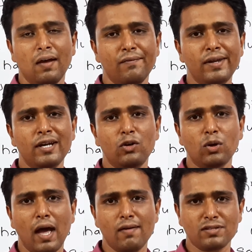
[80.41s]
we need to
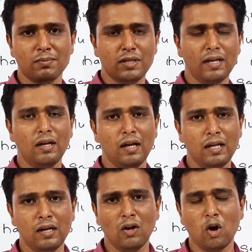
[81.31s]
have something
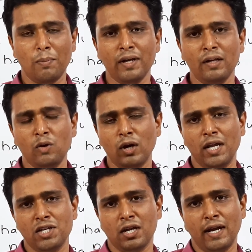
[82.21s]
in common to
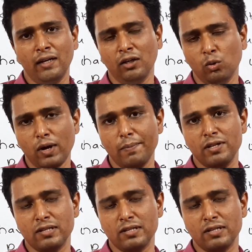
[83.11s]
connect the two tables.